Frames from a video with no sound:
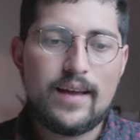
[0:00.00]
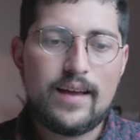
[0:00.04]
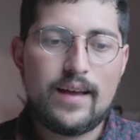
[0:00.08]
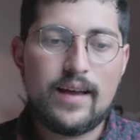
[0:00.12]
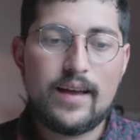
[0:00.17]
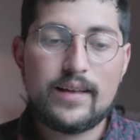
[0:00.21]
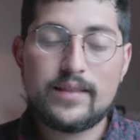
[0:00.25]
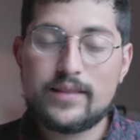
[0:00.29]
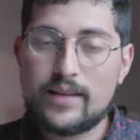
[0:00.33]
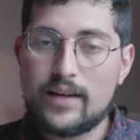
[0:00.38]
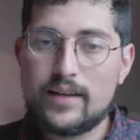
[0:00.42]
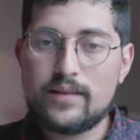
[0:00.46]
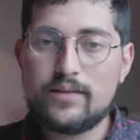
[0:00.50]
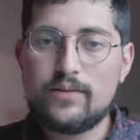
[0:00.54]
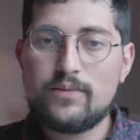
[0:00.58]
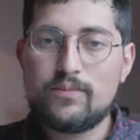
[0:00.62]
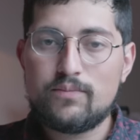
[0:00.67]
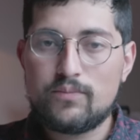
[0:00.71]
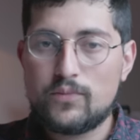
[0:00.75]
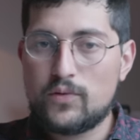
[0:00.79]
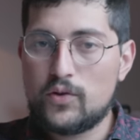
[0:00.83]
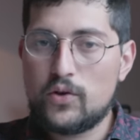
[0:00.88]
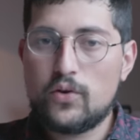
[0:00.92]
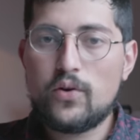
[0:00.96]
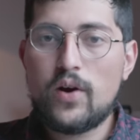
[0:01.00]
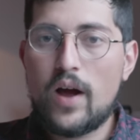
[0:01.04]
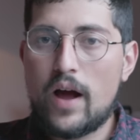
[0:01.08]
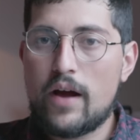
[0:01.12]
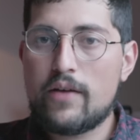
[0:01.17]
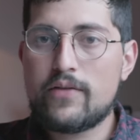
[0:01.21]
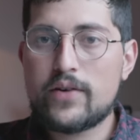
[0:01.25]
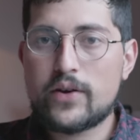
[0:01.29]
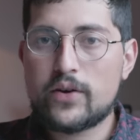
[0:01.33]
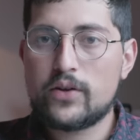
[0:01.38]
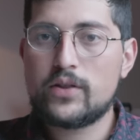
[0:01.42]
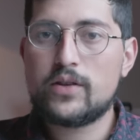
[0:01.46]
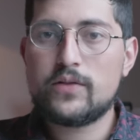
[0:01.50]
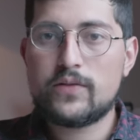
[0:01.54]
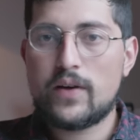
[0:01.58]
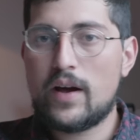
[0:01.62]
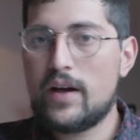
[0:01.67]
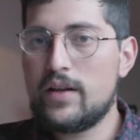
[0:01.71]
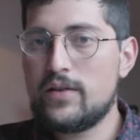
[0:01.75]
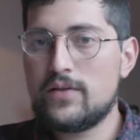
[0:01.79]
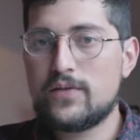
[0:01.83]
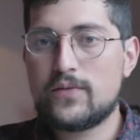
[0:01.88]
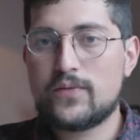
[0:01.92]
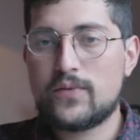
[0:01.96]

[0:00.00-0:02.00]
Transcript: And then you have a good device